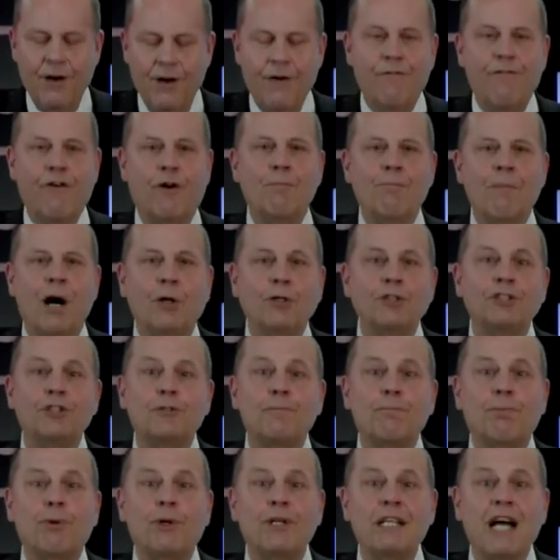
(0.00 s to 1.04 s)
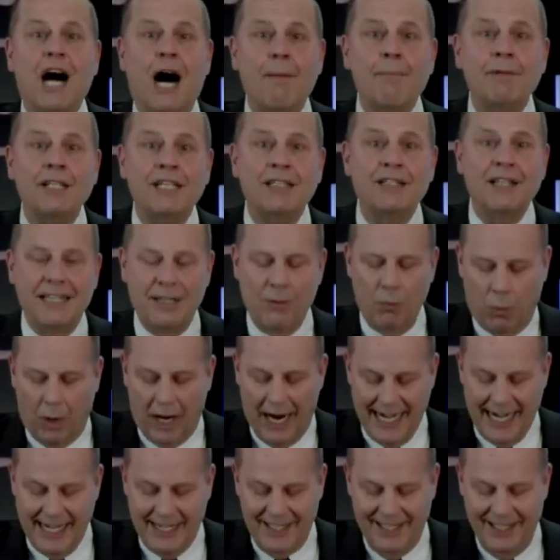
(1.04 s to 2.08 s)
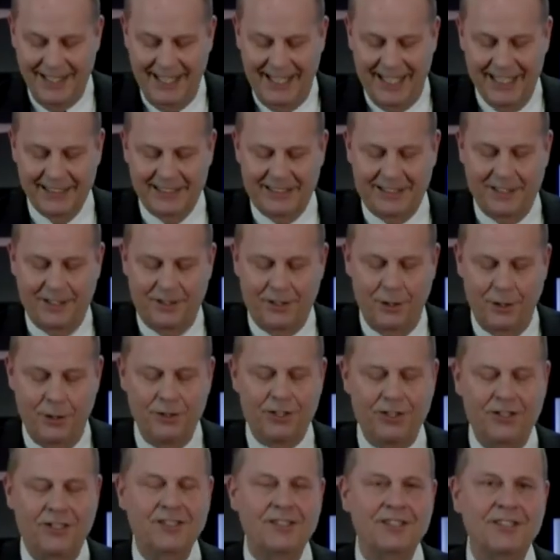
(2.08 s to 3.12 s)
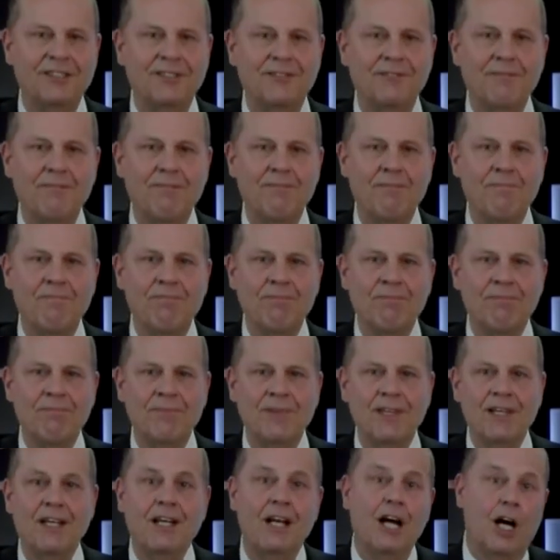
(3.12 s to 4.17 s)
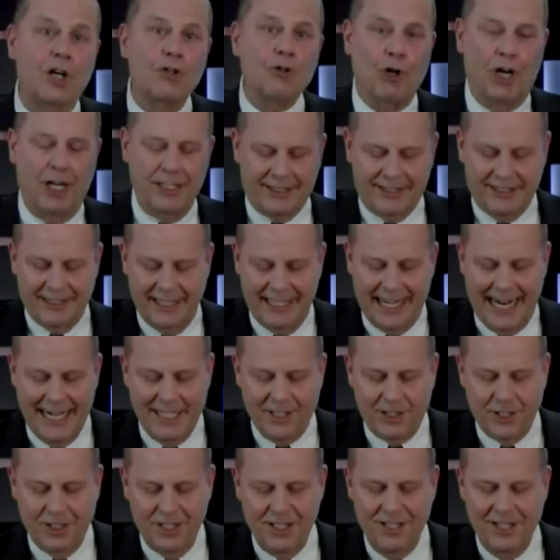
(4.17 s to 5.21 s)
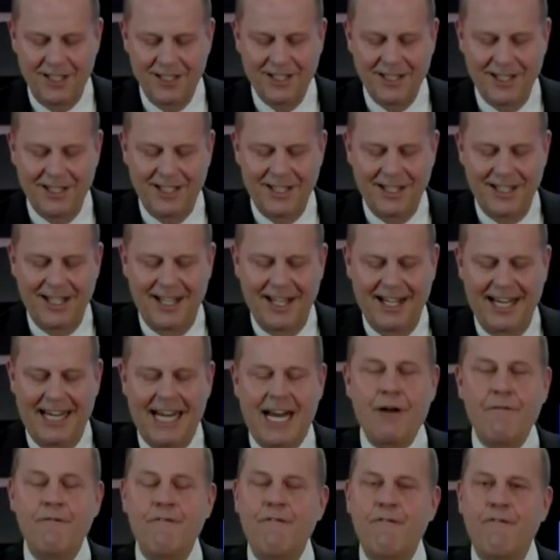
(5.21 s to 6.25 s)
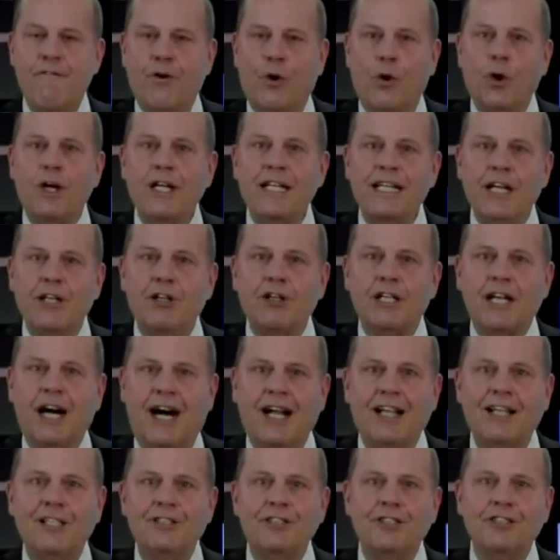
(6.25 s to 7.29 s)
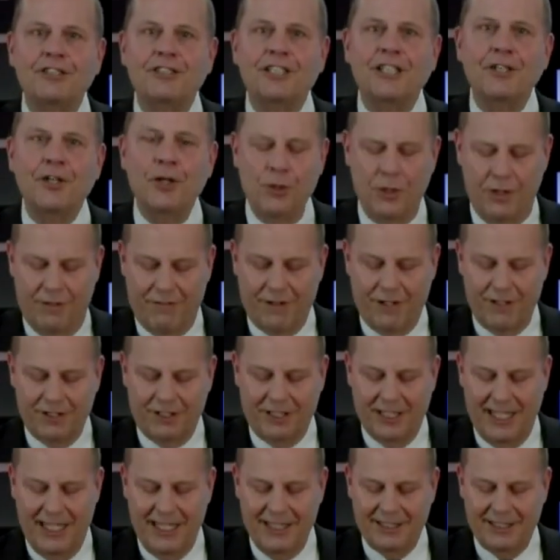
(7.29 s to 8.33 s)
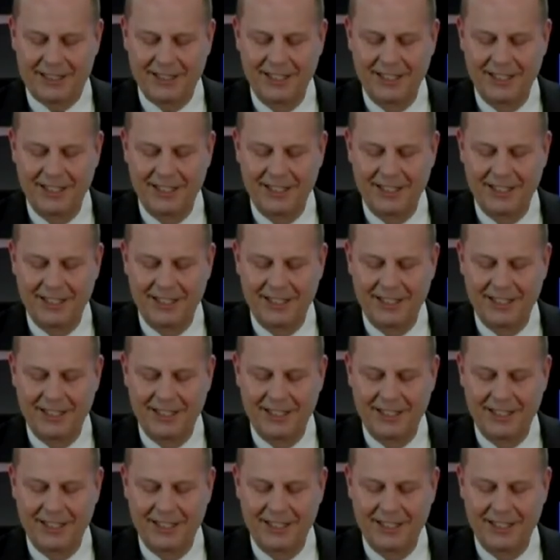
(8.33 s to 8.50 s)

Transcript: for most predominantly white institutions. Across the nation, in four year colleges and universities,